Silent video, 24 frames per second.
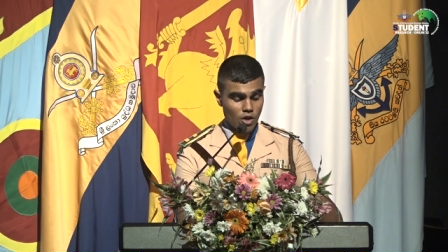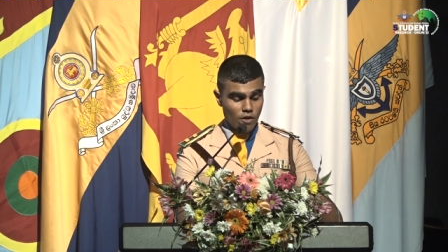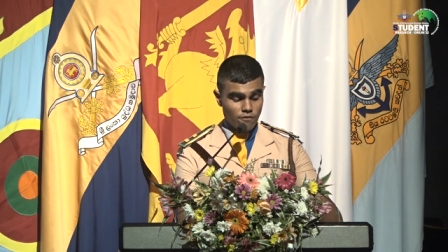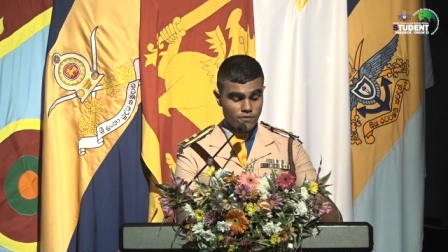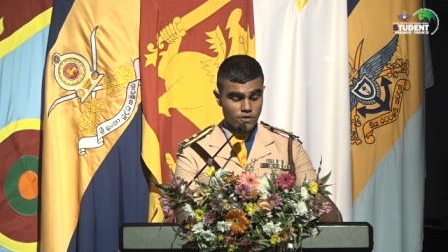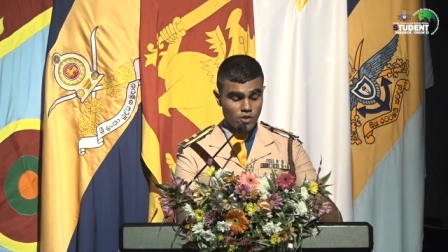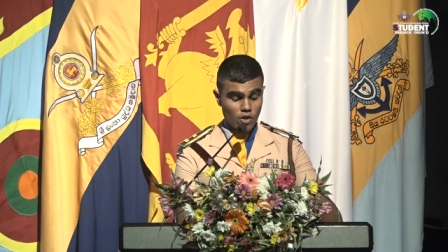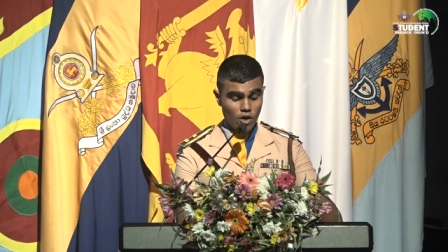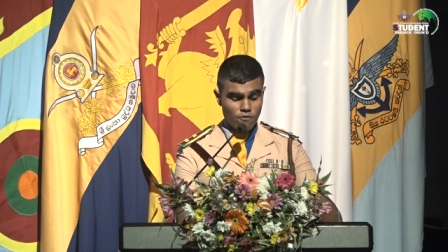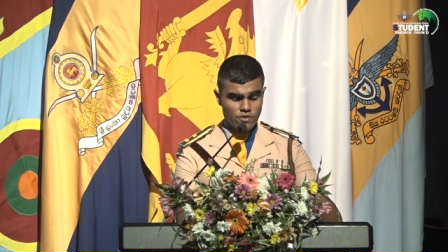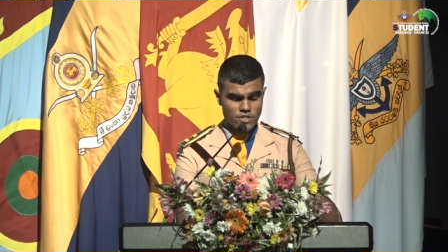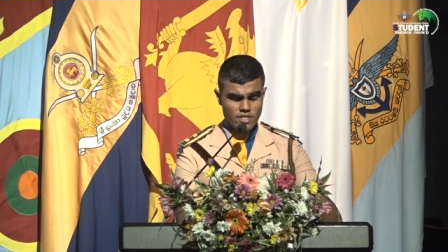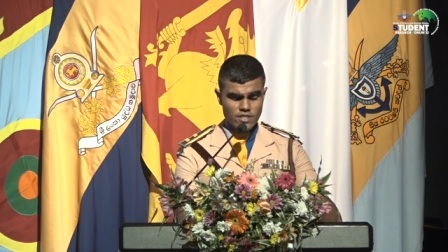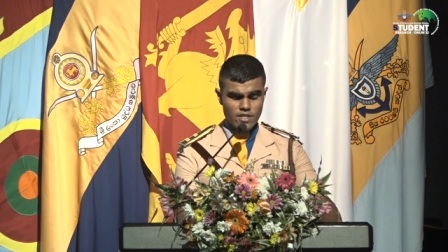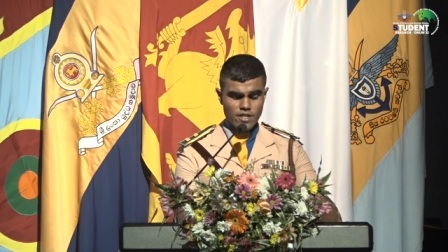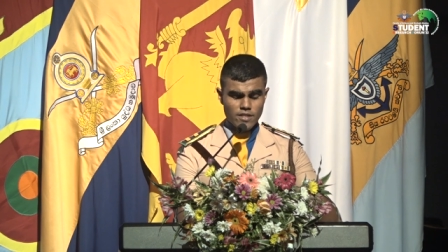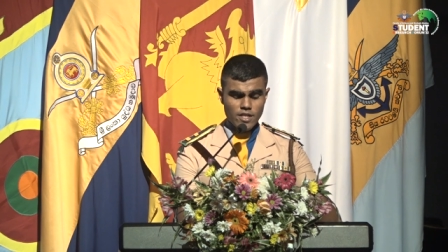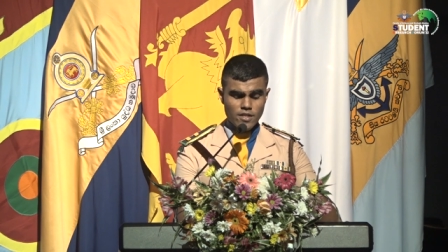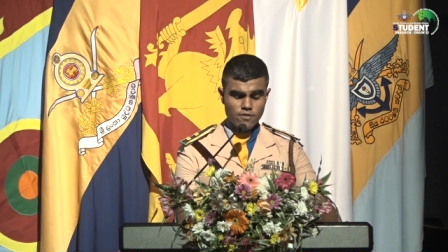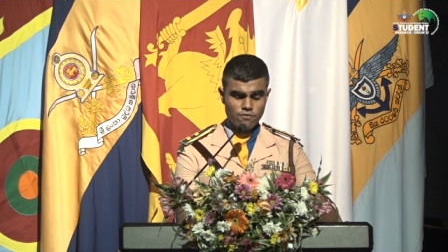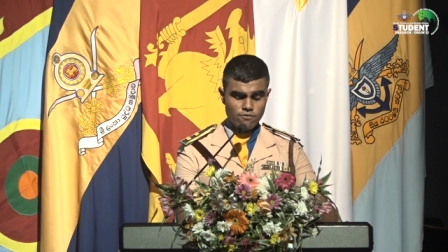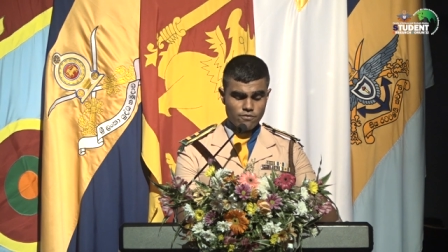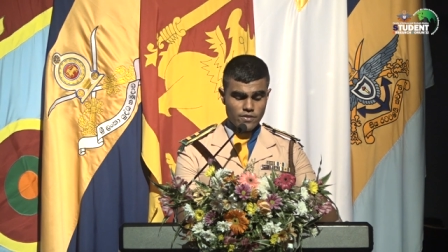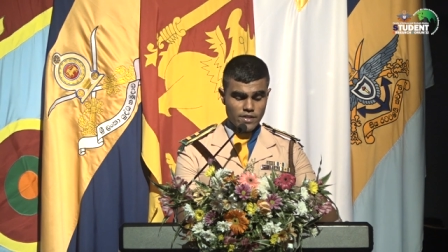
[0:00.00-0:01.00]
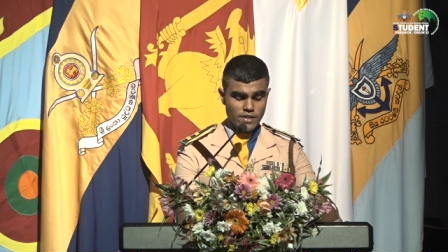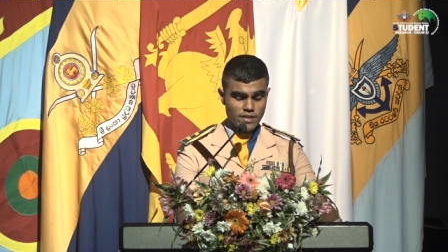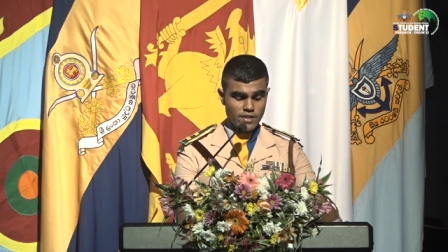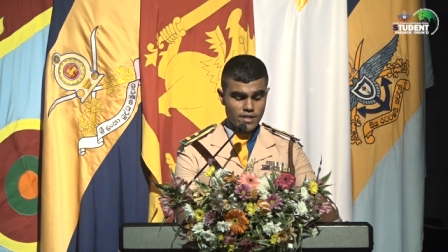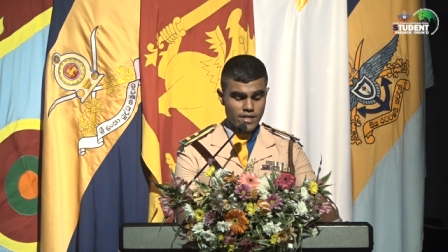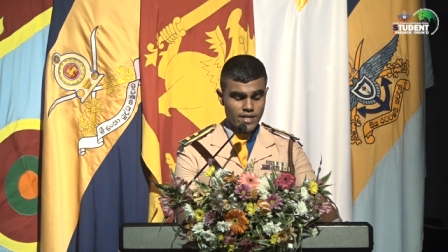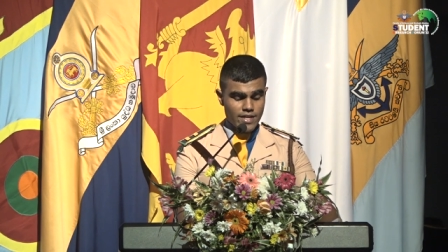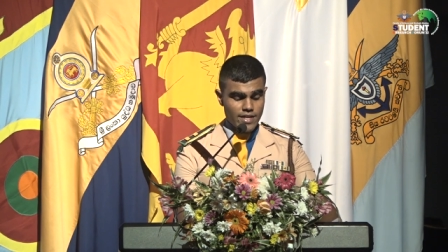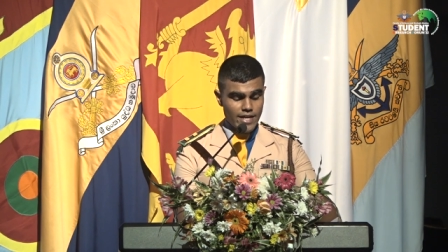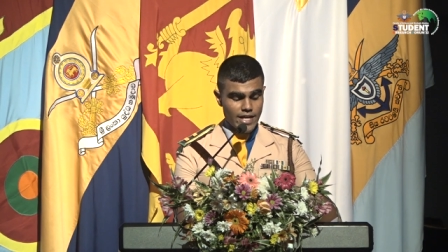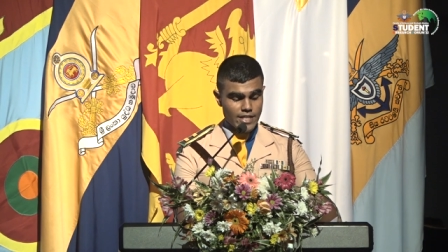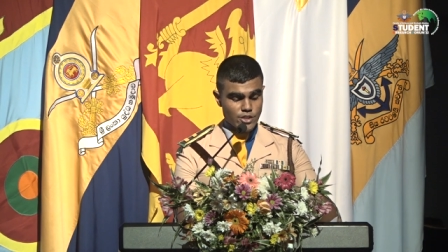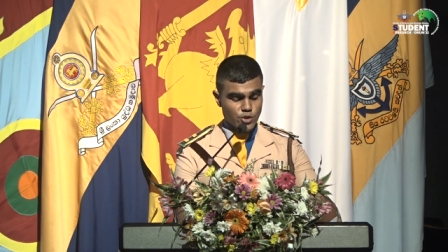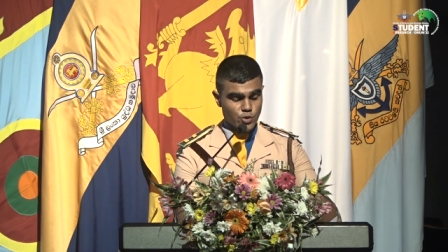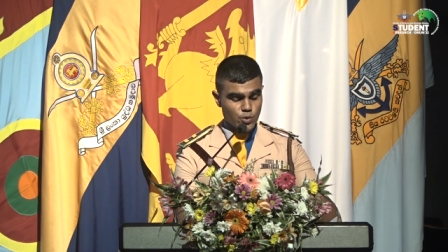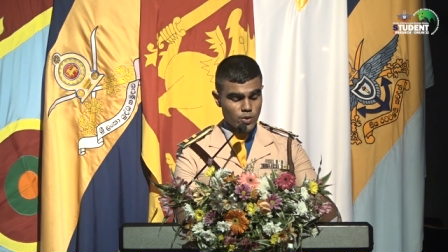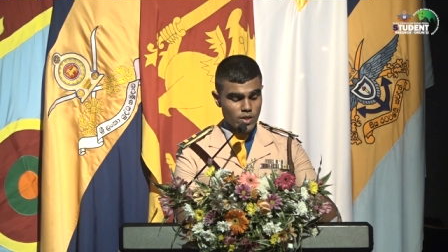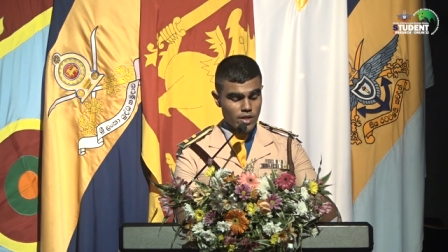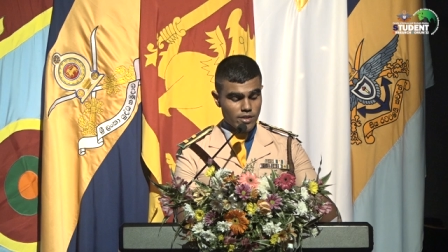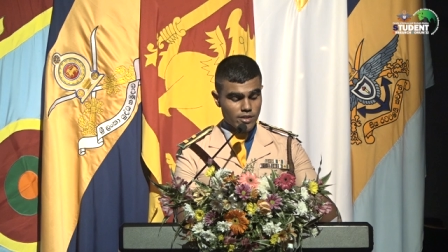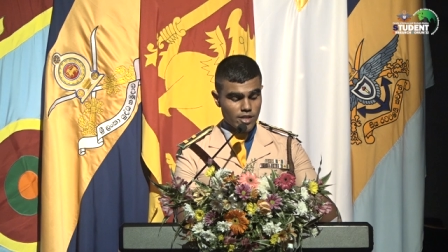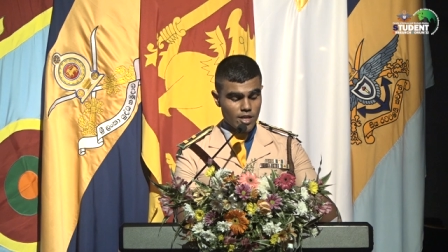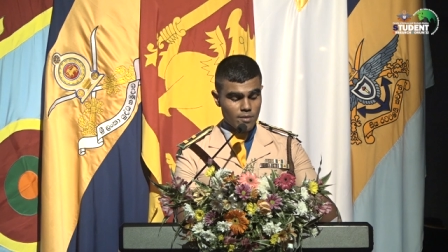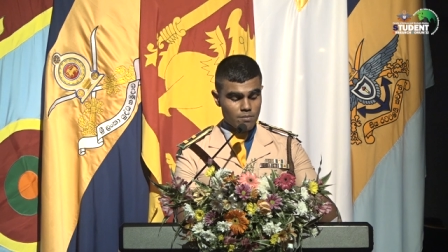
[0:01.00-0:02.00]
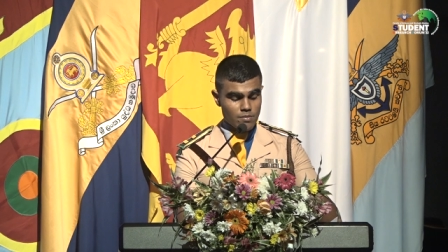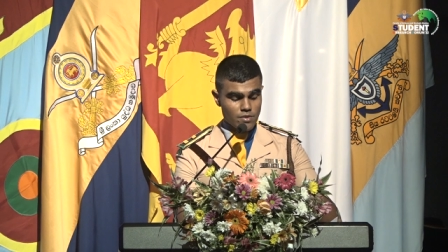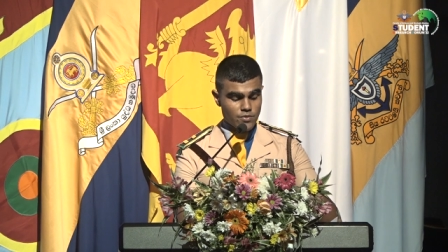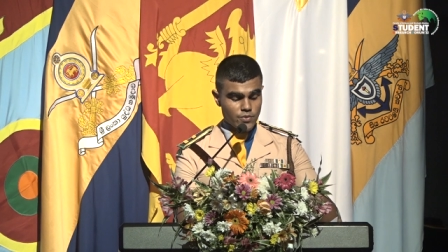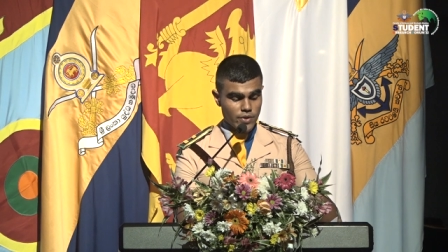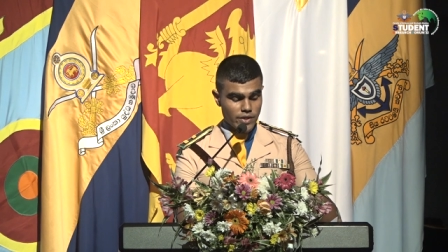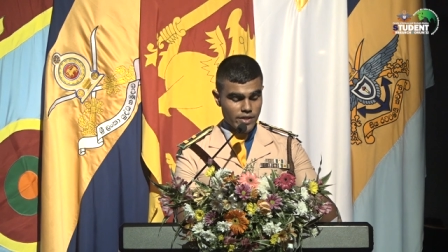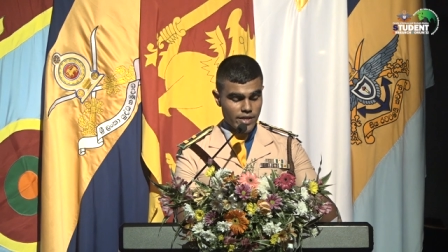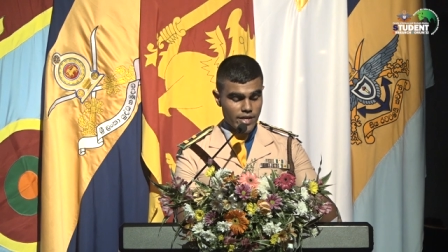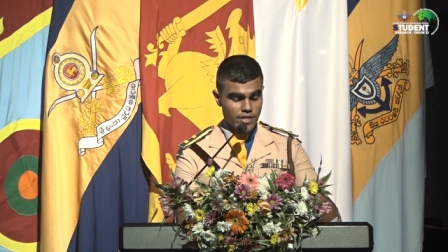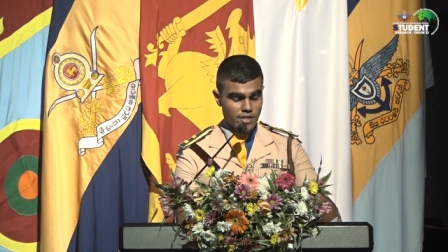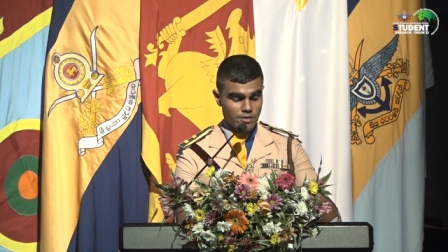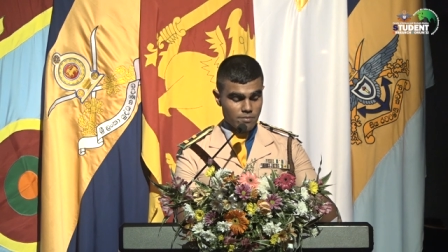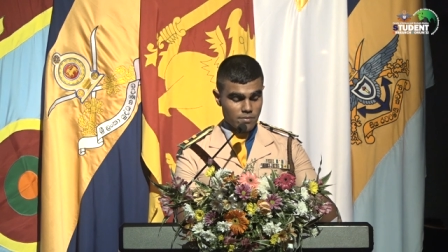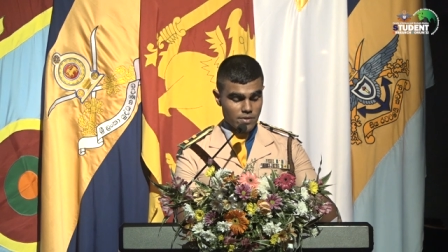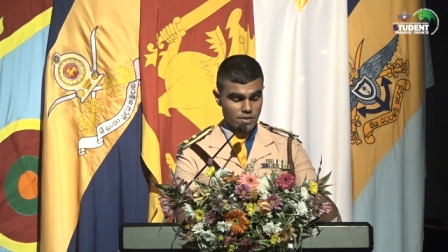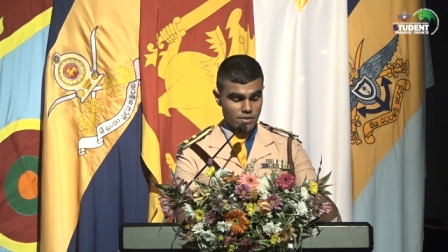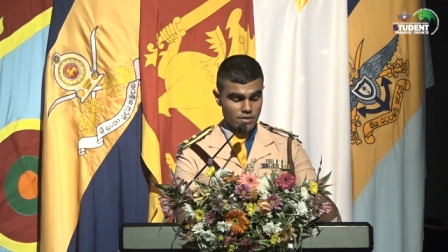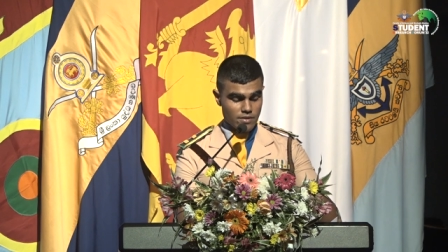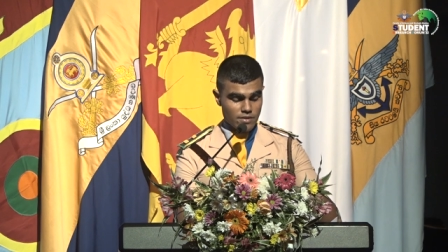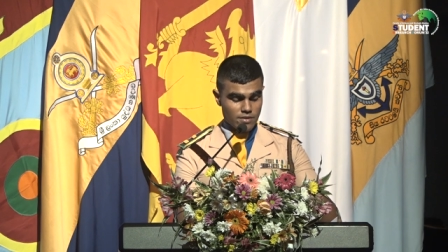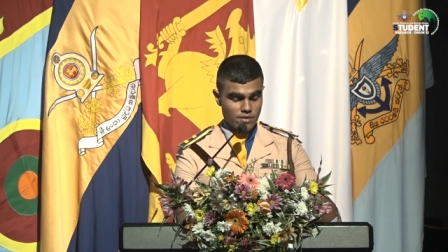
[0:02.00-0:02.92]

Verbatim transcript: of the Officer Cadet Wing at Sri Lanka Military Academy